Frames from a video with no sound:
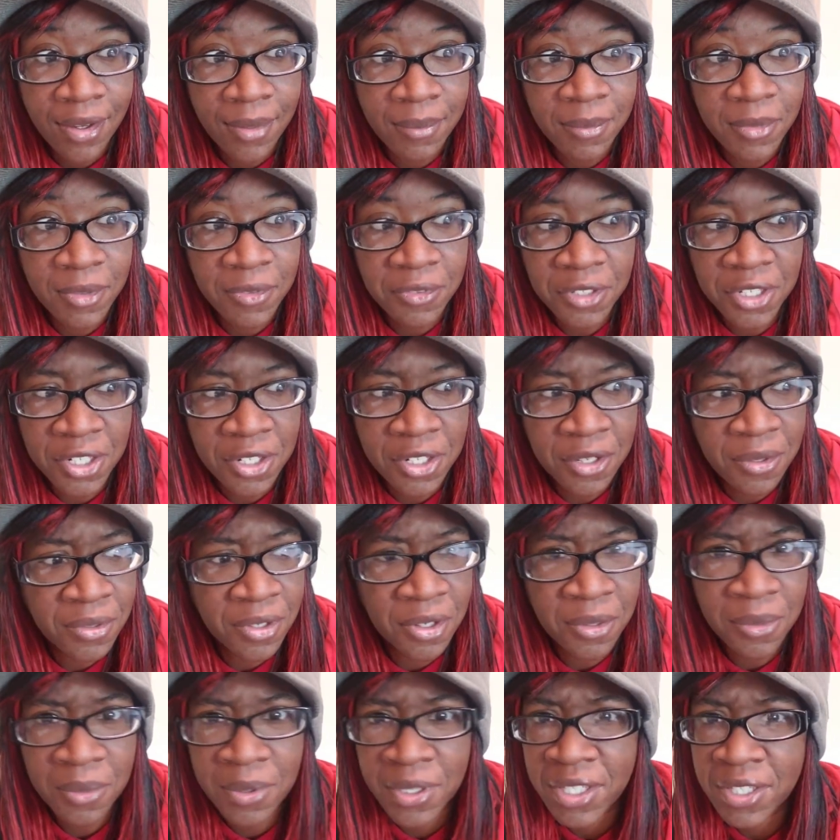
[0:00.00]
If you don't
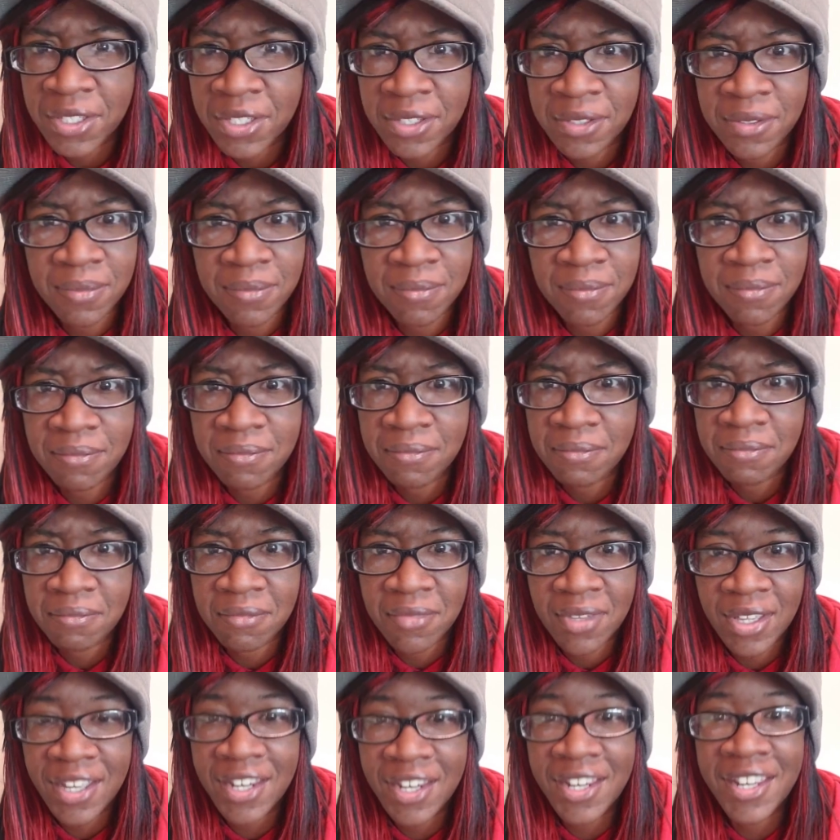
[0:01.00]
know what
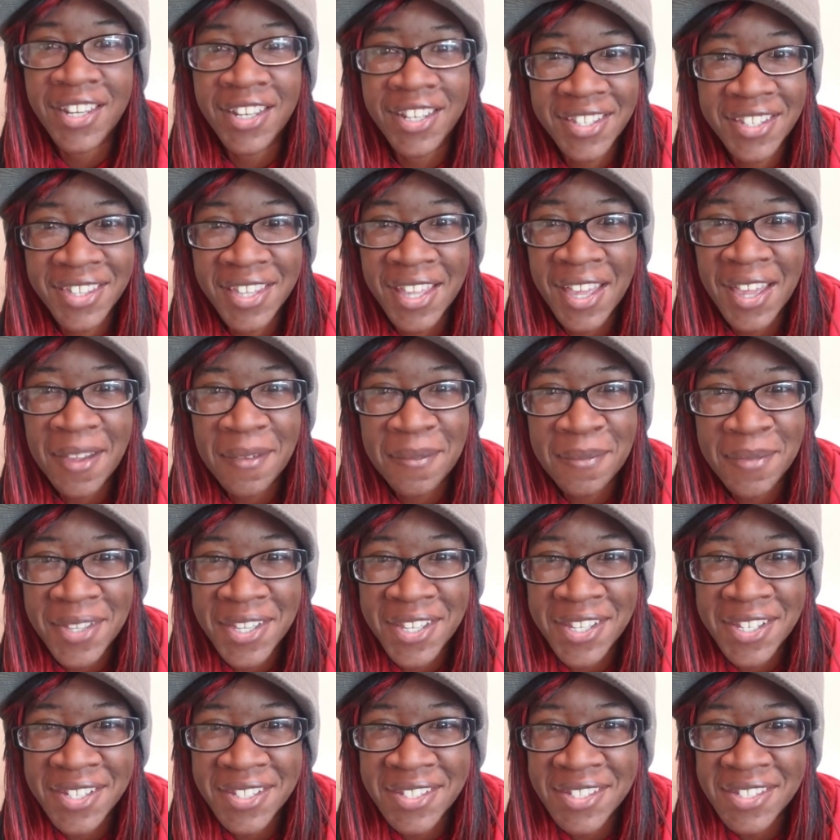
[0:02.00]
any of that
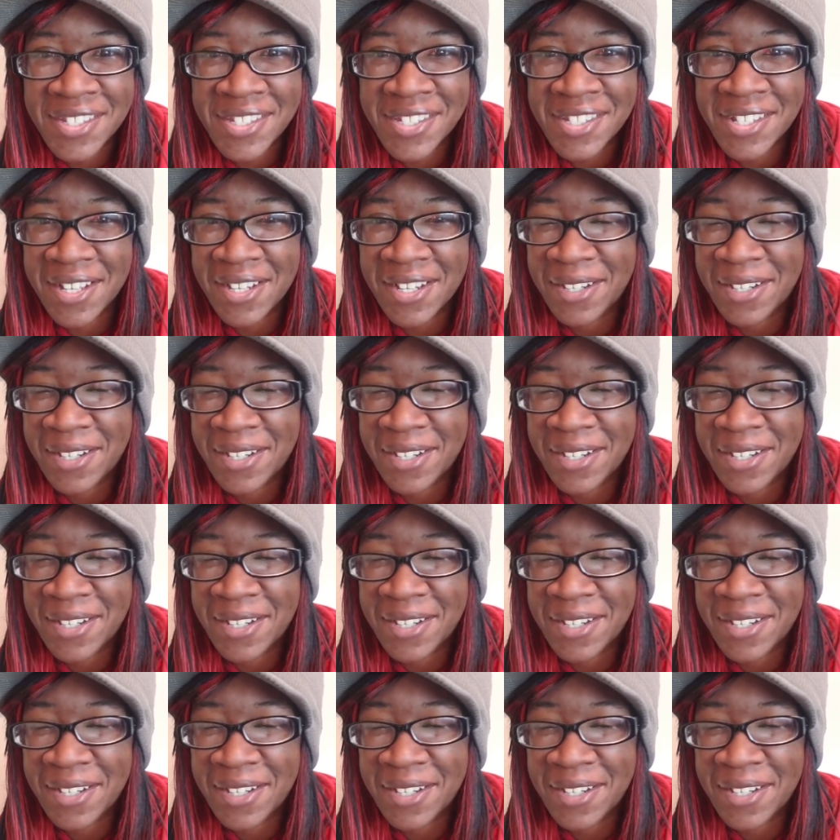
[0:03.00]
means,